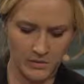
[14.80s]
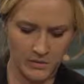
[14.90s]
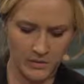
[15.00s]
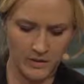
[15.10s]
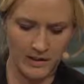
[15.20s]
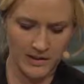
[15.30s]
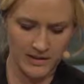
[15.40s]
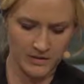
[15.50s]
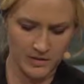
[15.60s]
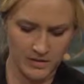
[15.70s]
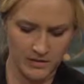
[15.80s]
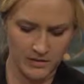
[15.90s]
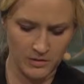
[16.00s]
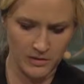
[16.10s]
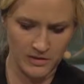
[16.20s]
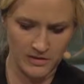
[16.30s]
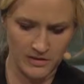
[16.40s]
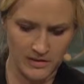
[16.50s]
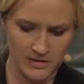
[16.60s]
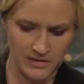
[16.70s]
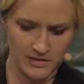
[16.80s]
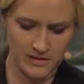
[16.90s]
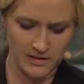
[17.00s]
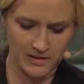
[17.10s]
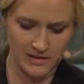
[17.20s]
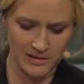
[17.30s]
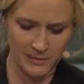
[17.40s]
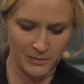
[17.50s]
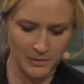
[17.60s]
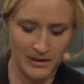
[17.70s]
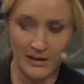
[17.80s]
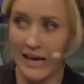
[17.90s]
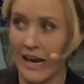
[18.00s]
what I'd like to talk a little bit is more about that.